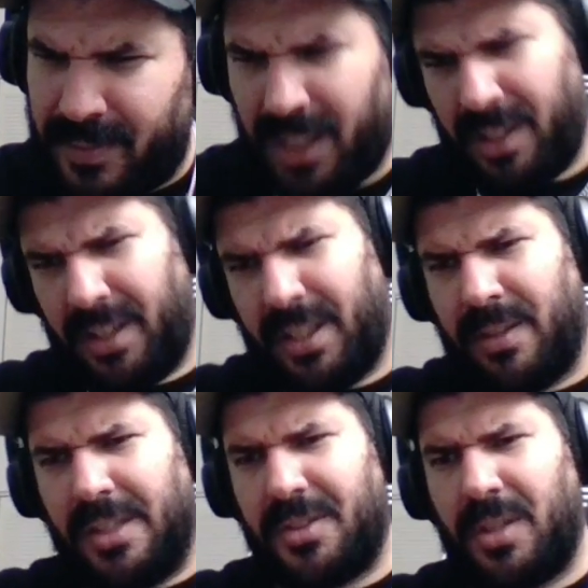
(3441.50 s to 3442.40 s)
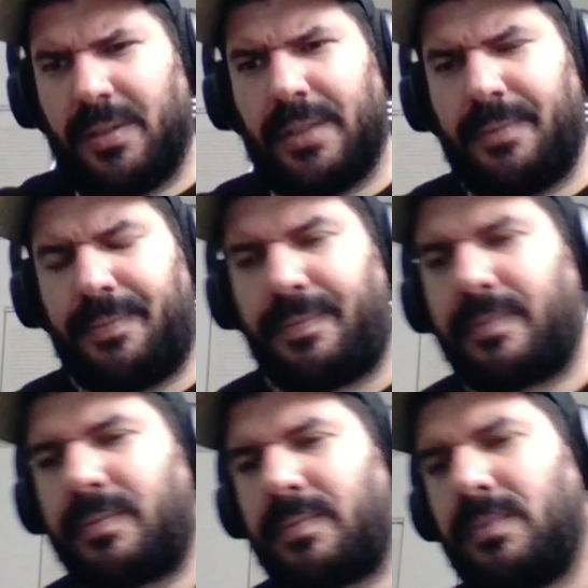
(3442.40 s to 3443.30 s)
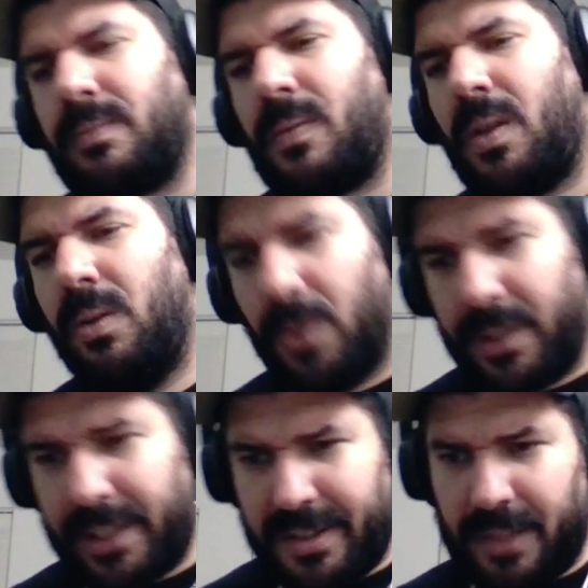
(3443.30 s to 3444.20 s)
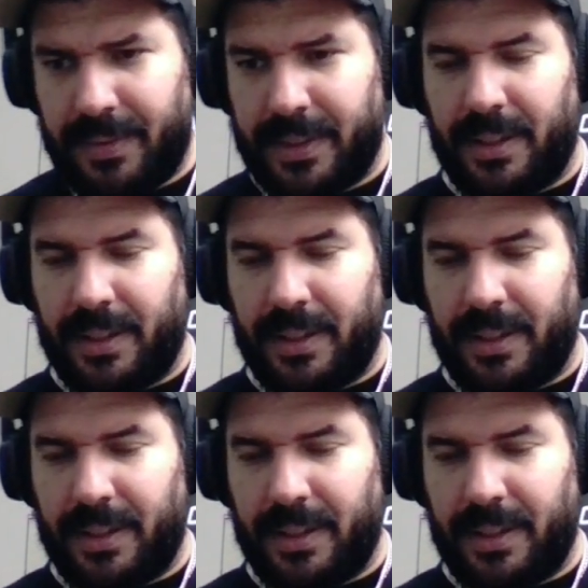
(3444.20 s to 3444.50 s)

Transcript: They already solved it. Rook e7.